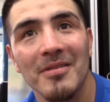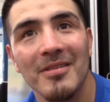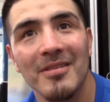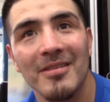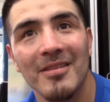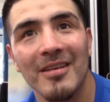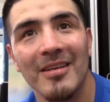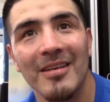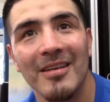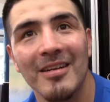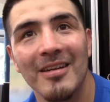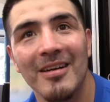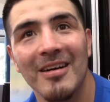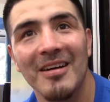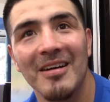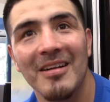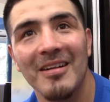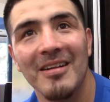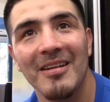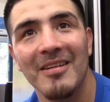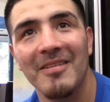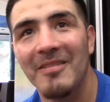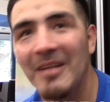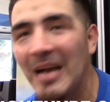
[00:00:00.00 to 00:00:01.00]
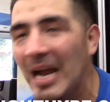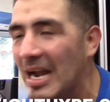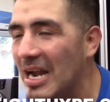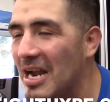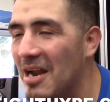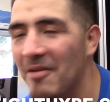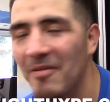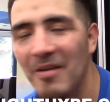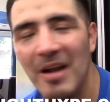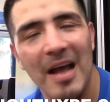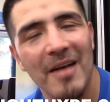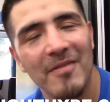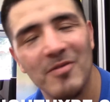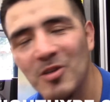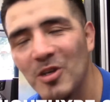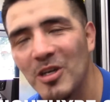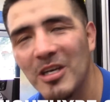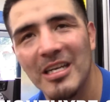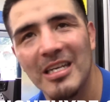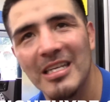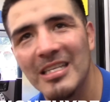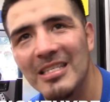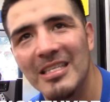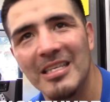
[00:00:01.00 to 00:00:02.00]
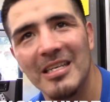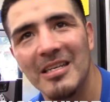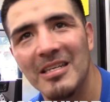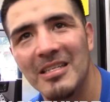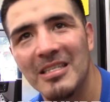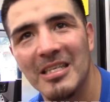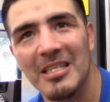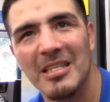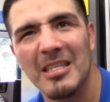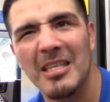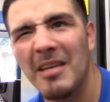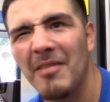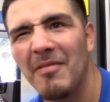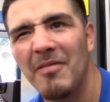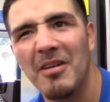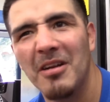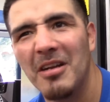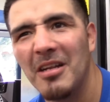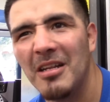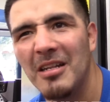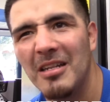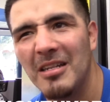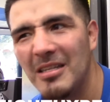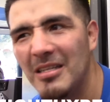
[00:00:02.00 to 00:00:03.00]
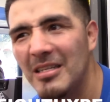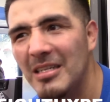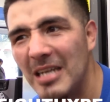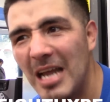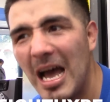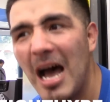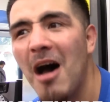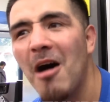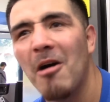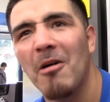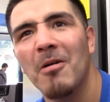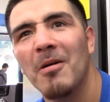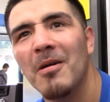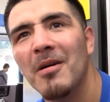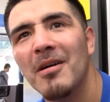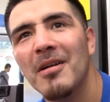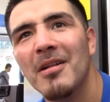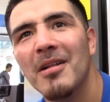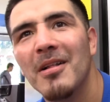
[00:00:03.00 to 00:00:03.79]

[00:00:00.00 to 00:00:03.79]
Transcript: So you know, I never, I never have took it easy since even in now.